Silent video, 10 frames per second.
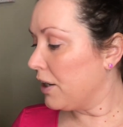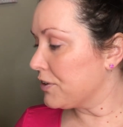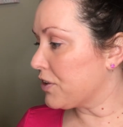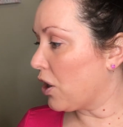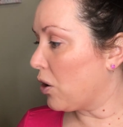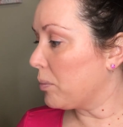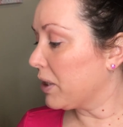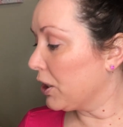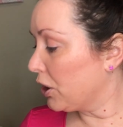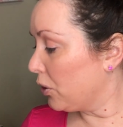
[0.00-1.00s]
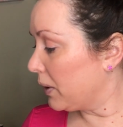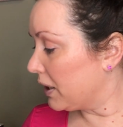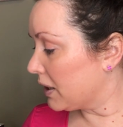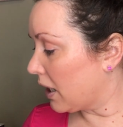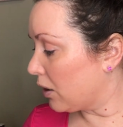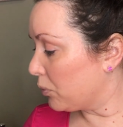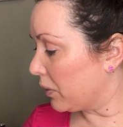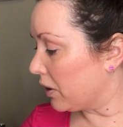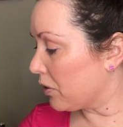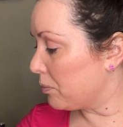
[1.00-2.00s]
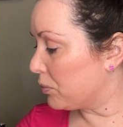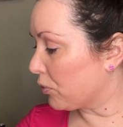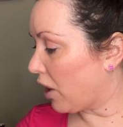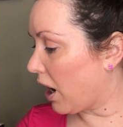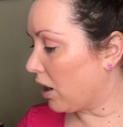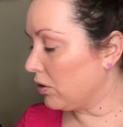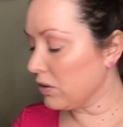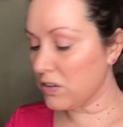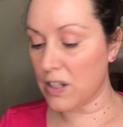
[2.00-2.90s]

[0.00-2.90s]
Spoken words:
So I'm going to go in then with brows,